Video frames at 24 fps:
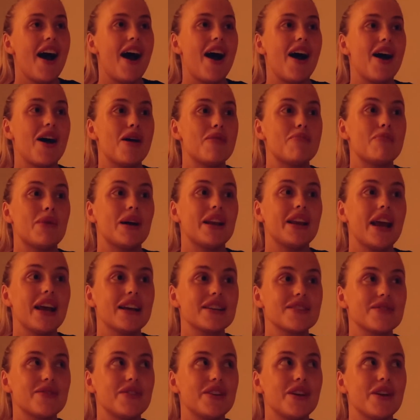My
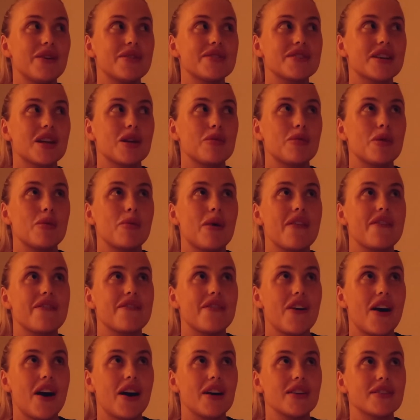next video is going to be my
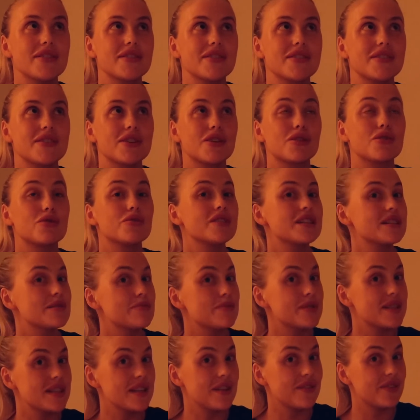first
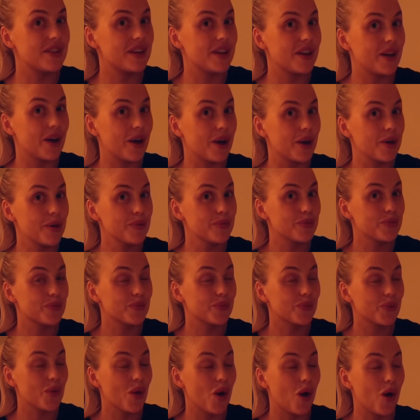Christmassy video
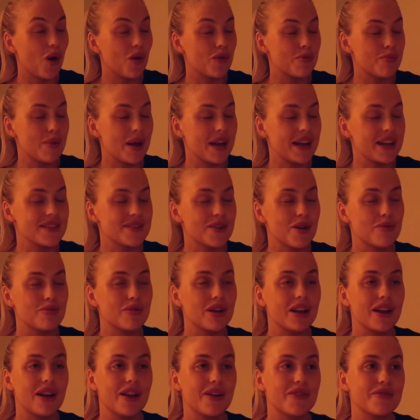of many, so I'm
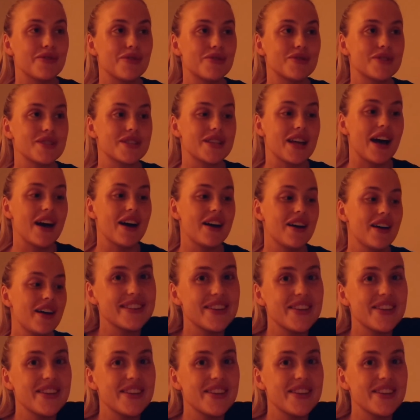really looking forward to that.